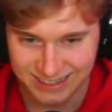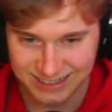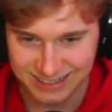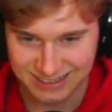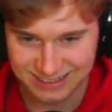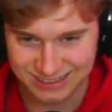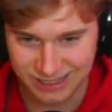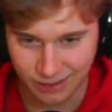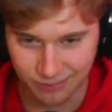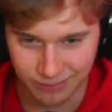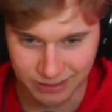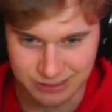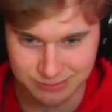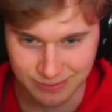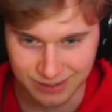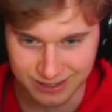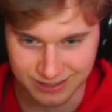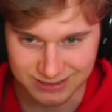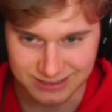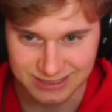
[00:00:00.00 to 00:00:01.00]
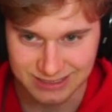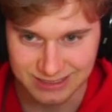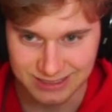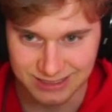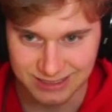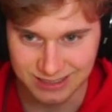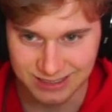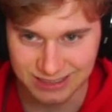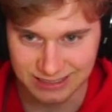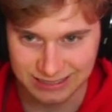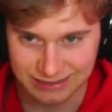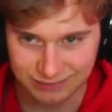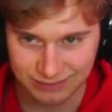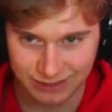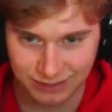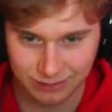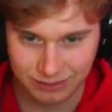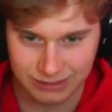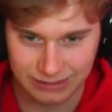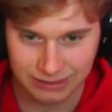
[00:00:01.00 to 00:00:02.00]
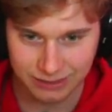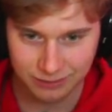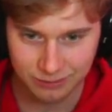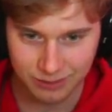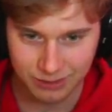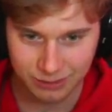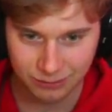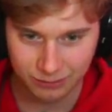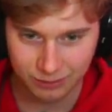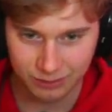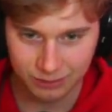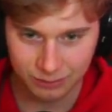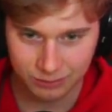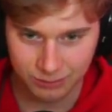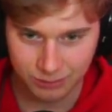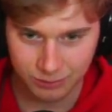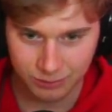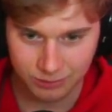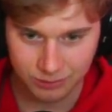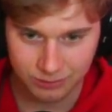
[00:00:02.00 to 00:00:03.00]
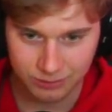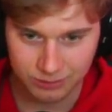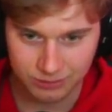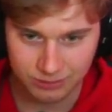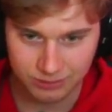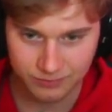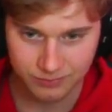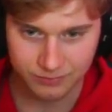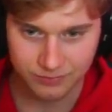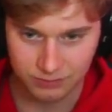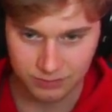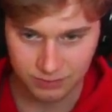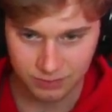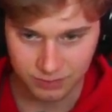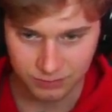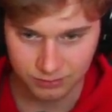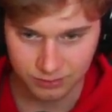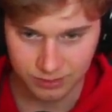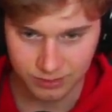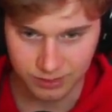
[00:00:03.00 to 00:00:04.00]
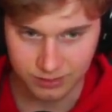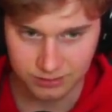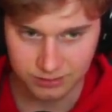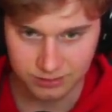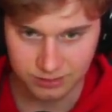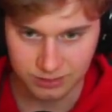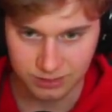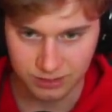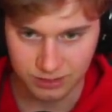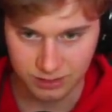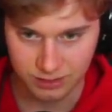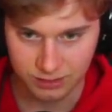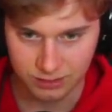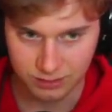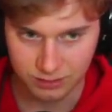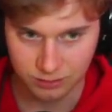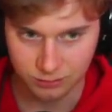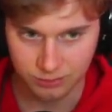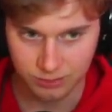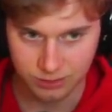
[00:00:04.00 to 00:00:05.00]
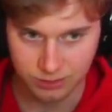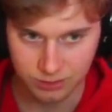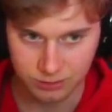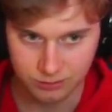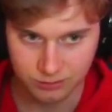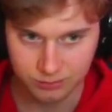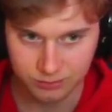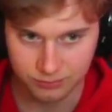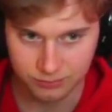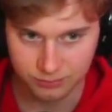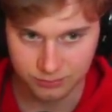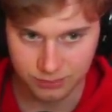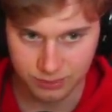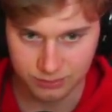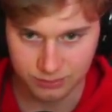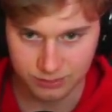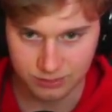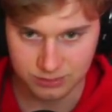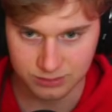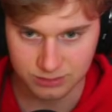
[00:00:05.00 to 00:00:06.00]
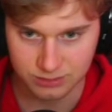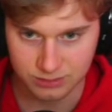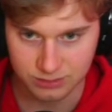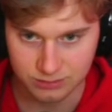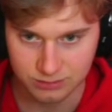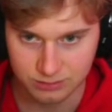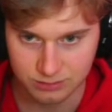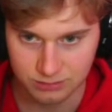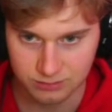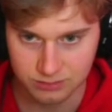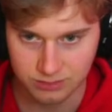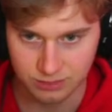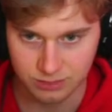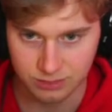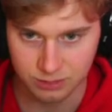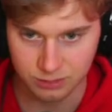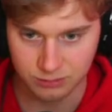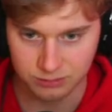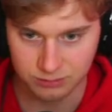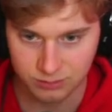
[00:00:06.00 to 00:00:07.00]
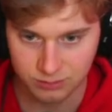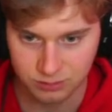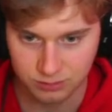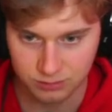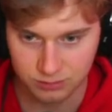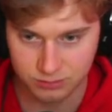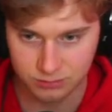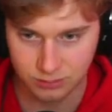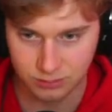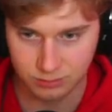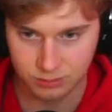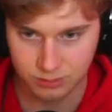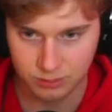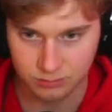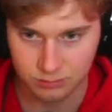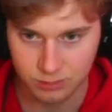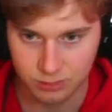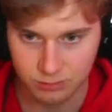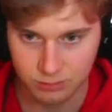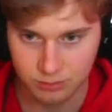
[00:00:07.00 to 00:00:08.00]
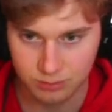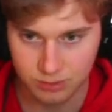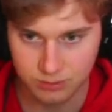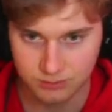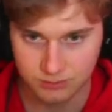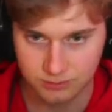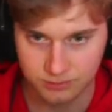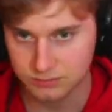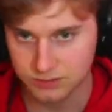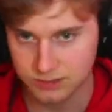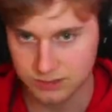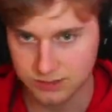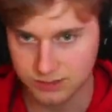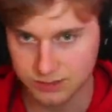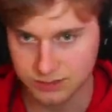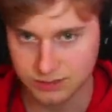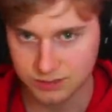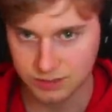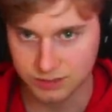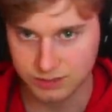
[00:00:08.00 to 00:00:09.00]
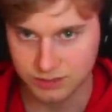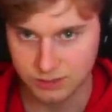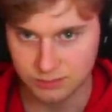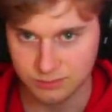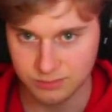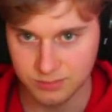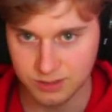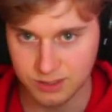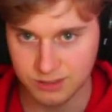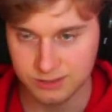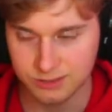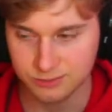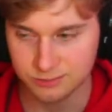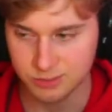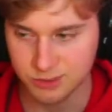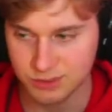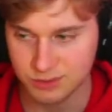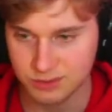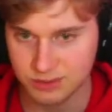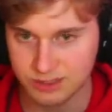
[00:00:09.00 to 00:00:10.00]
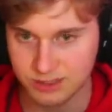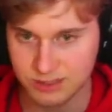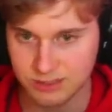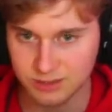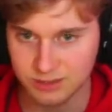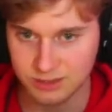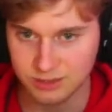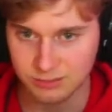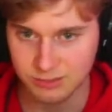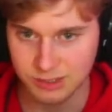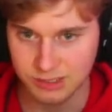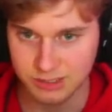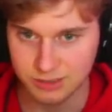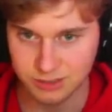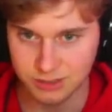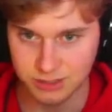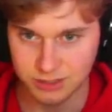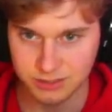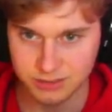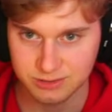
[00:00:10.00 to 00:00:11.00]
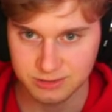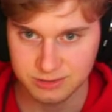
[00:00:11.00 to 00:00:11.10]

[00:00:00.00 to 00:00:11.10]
That's not much better. Uh, can we go in here? Come on, come on, come on, come on, come on. Okay, if I land here, I can go back up very easily. Yeah, cut, cut the rope, cut the rope, come on. This is such a massive building. Oh, my God.